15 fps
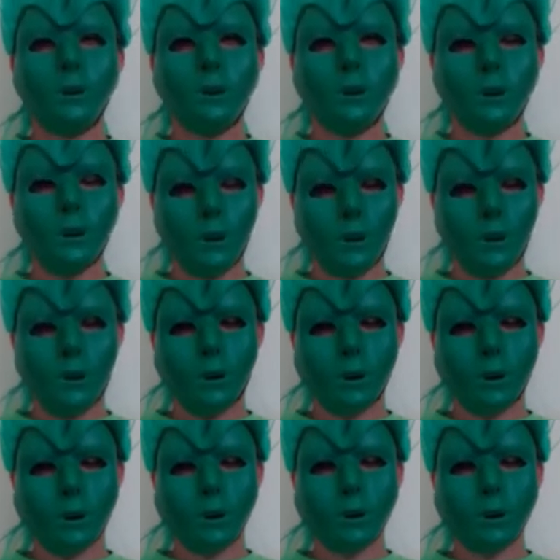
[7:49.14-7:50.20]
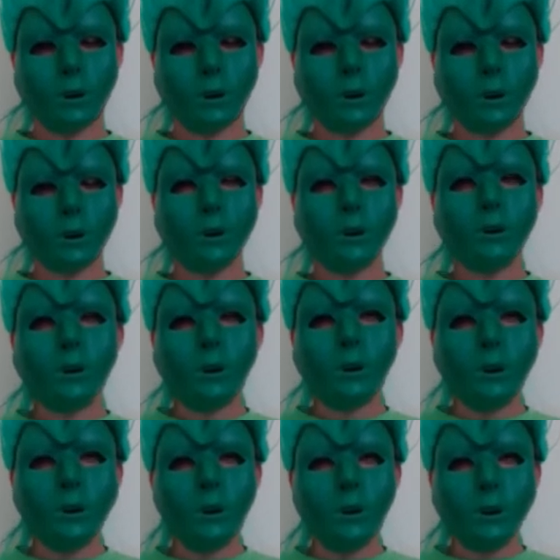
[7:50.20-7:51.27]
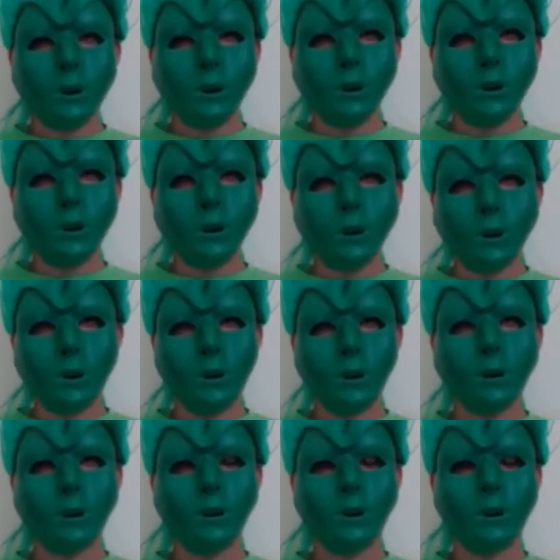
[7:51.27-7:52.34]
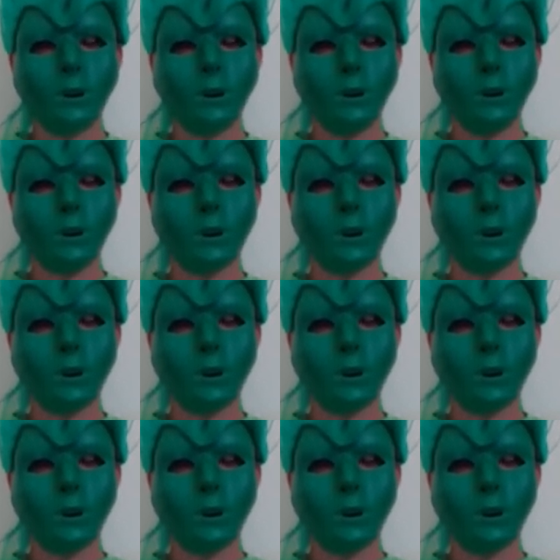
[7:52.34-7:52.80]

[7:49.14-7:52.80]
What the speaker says: So, now that you've realized this,